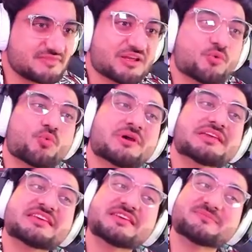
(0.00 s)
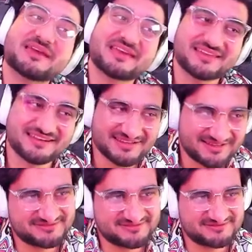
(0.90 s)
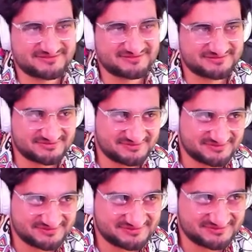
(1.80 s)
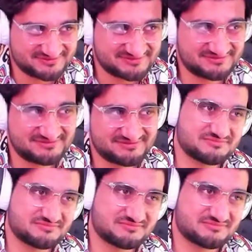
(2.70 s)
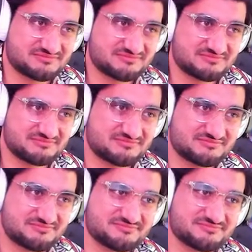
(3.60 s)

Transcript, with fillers: We made it! He made it! He made it!